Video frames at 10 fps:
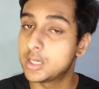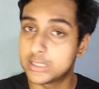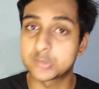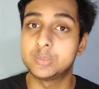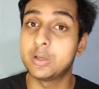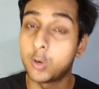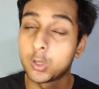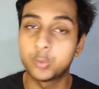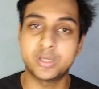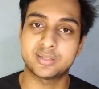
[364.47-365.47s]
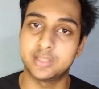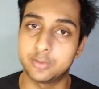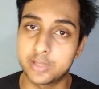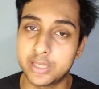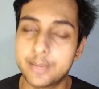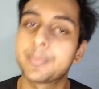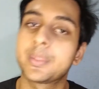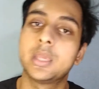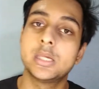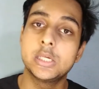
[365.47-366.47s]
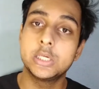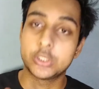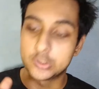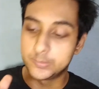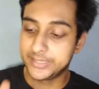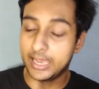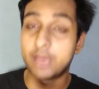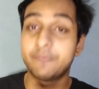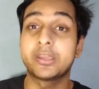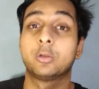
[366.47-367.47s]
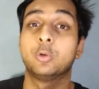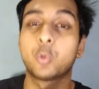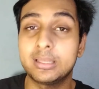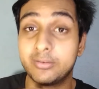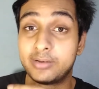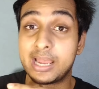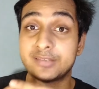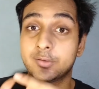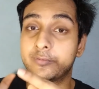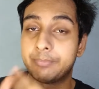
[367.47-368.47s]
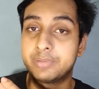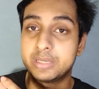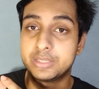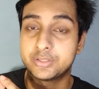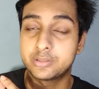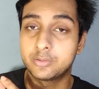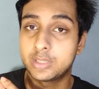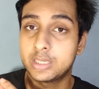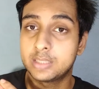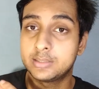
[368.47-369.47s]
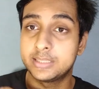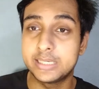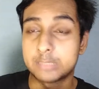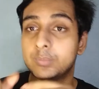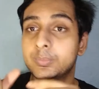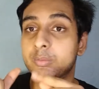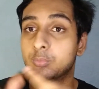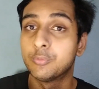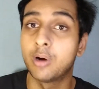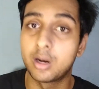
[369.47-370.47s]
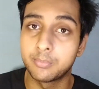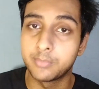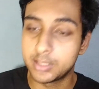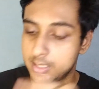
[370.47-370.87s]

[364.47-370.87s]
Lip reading: This will be always there. Okay, you'll be having local rise of temperature. Okay, that area will be warm.